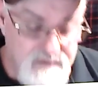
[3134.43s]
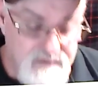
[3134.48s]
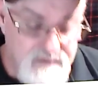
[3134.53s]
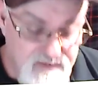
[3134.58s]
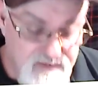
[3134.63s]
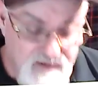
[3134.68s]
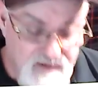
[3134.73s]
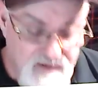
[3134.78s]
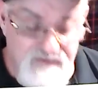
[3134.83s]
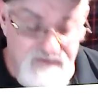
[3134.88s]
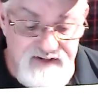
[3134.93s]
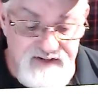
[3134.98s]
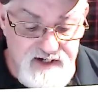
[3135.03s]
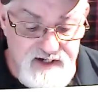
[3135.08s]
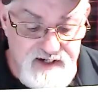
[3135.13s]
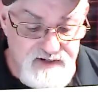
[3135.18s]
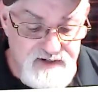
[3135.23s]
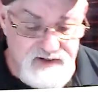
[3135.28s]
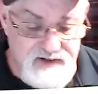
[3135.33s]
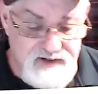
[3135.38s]

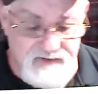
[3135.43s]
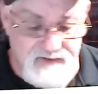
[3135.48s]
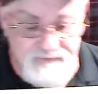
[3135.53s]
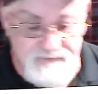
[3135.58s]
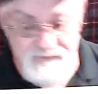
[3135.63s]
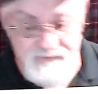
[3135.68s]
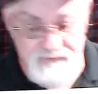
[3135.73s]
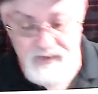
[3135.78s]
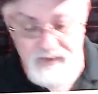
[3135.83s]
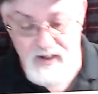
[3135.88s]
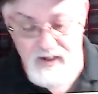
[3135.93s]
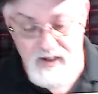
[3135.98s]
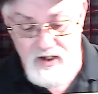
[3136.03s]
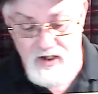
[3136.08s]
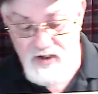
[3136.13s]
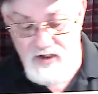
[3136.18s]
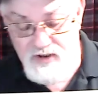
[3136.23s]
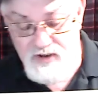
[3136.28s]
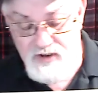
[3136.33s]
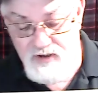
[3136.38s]
conversation.
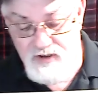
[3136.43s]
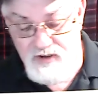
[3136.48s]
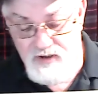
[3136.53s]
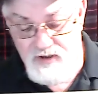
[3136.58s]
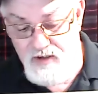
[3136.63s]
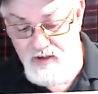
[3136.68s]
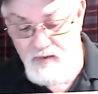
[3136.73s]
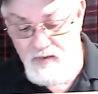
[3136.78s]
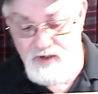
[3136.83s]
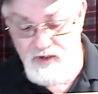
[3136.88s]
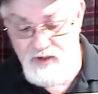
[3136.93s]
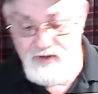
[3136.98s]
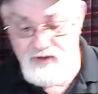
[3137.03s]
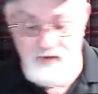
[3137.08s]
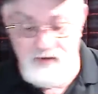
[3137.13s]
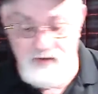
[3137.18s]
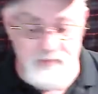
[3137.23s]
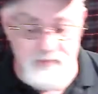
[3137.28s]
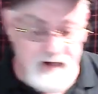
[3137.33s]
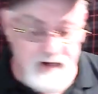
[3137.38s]
So you got to watch who
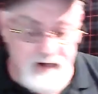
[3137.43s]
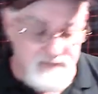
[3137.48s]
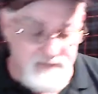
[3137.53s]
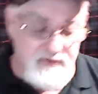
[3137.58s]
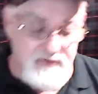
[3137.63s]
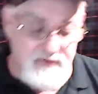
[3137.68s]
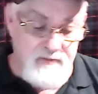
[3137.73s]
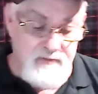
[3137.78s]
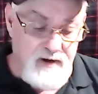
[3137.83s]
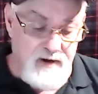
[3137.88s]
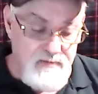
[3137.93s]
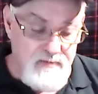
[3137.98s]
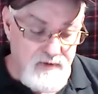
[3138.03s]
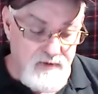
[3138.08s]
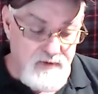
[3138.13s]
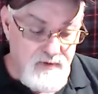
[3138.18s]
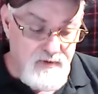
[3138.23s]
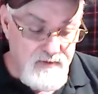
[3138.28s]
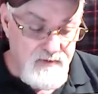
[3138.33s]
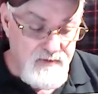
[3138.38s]
you pick for the bottom
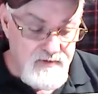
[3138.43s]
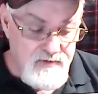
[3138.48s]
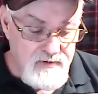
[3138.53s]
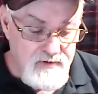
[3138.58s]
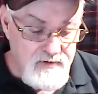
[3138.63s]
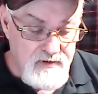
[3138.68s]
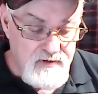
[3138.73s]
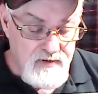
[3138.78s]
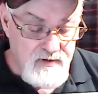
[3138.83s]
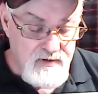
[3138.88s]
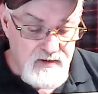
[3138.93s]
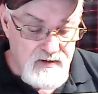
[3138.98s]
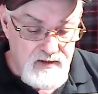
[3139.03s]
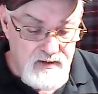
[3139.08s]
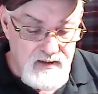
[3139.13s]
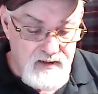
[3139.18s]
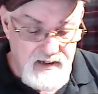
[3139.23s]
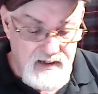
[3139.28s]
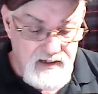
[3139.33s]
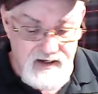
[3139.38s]
row
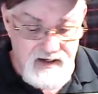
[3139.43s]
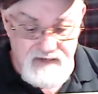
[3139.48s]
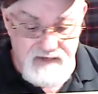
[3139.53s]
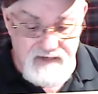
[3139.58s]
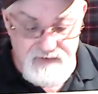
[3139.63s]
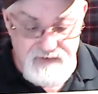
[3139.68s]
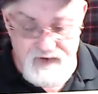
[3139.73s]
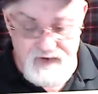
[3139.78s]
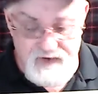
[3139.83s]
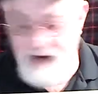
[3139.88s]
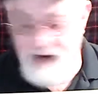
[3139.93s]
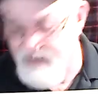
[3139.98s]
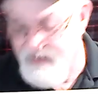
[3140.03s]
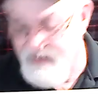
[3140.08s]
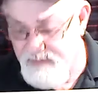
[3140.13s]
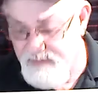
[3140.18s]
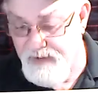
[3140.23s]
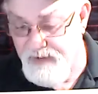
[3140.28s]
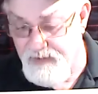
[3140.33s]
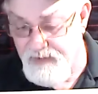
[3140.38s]
if you're going to have a
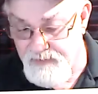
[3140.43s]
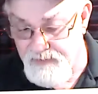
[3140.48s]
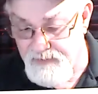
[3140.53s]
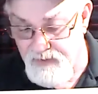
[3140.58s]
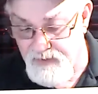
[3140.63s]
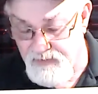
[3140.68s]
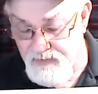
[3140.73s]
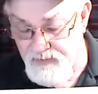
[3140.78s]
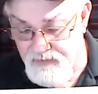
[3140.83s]
bottom row.